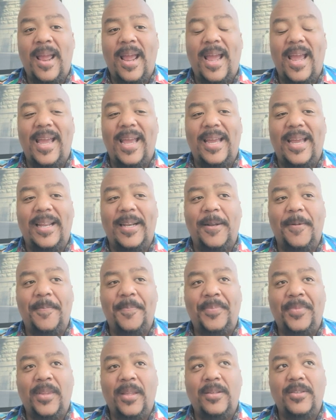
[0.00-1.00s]
And
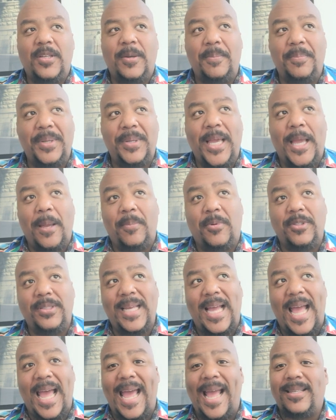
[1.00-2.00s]
to be able
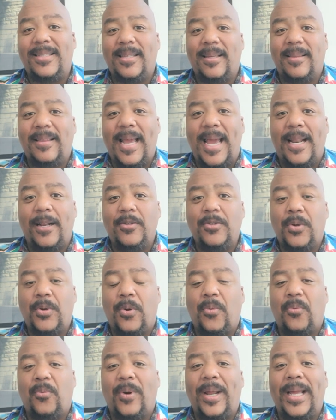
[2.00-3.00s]
to add to that and sort
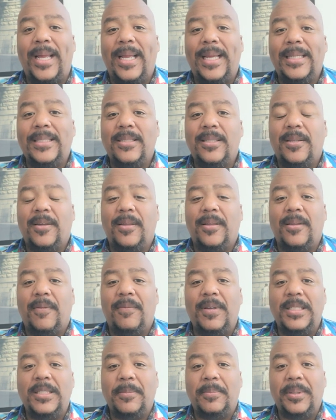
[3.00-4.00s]
of raise the
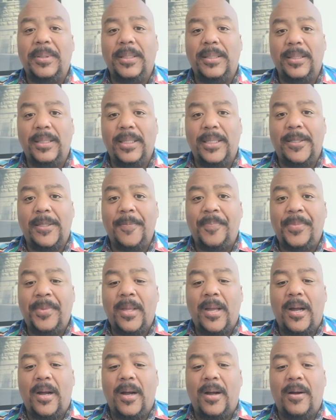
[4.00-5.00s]
visibility
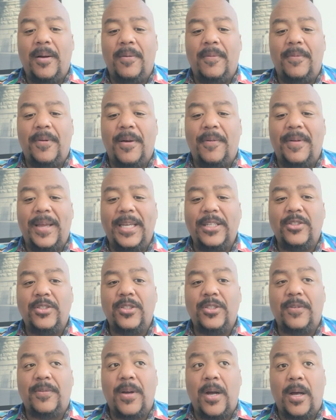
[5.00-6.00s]
of
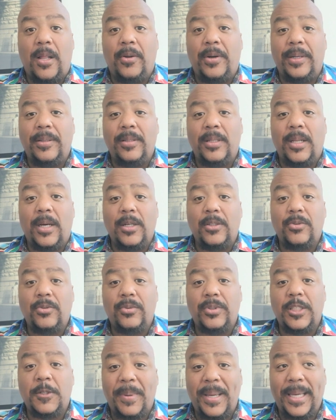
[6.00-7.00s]
agents of color in the
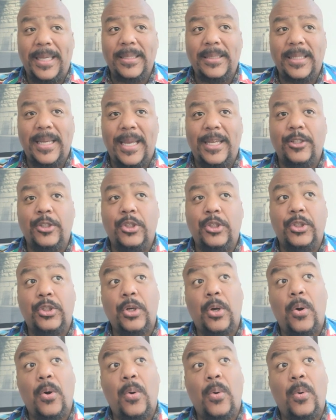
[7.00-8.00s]
luxury space and
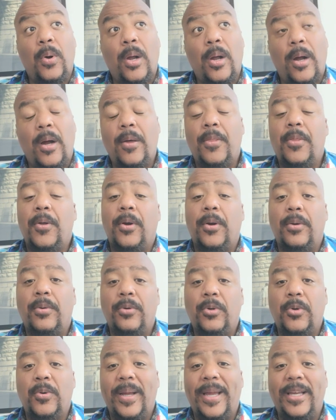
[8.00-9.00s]
show other
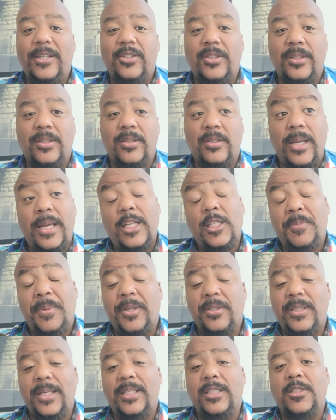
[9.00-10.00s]
new agents and
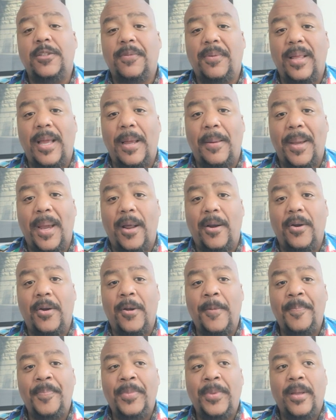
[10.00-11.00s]
experienced agents for that matter
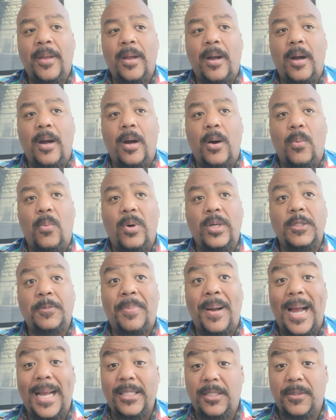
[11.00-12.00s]
what's
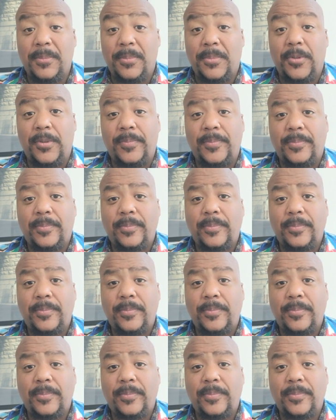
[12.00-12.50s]
possible